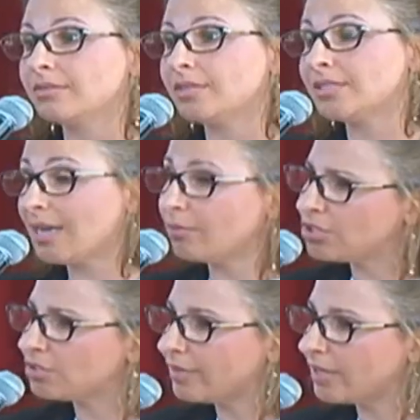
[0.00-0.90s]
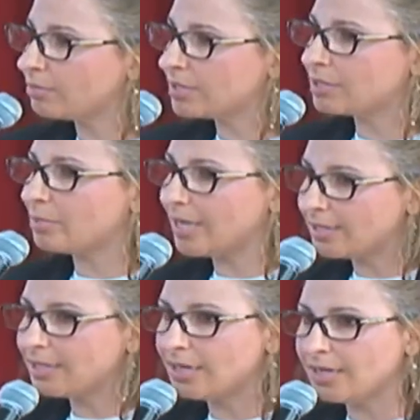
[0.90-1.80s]
Is that what your faith was
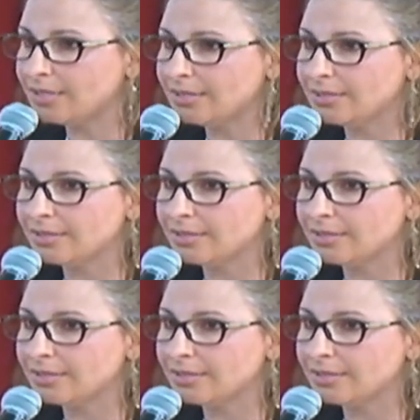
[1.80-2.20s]
depending on?